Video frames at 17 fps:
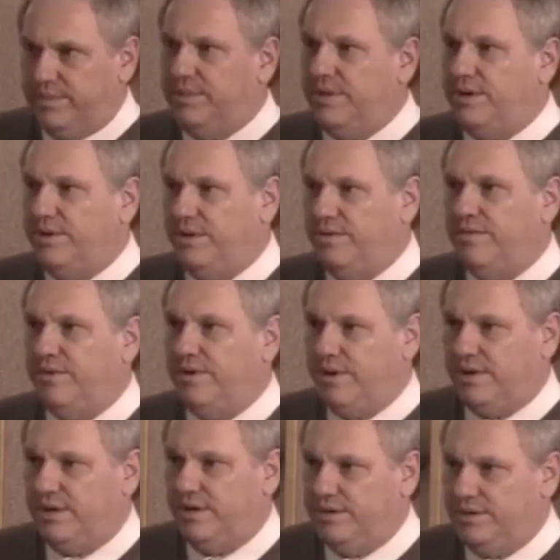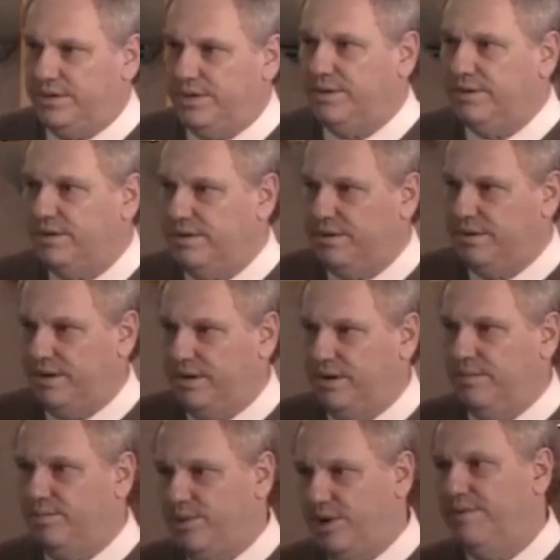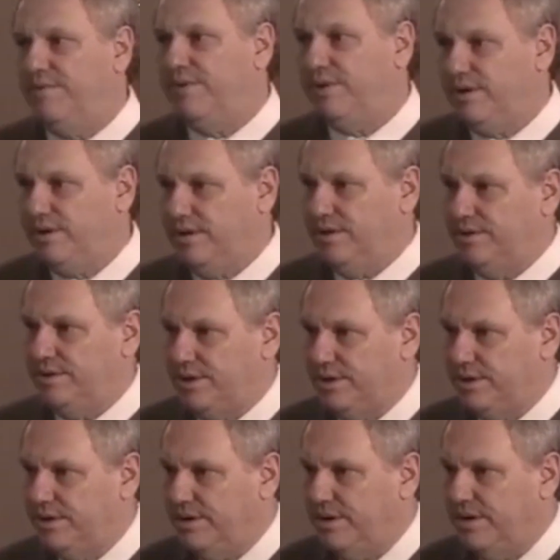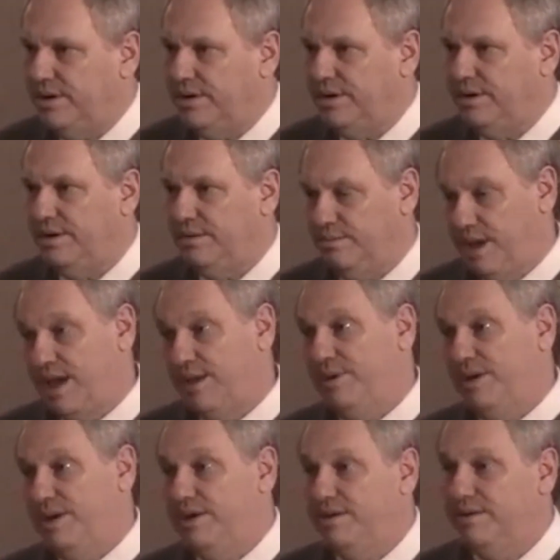They're in foreclosure. They're in pre-foreclosure. Maybe.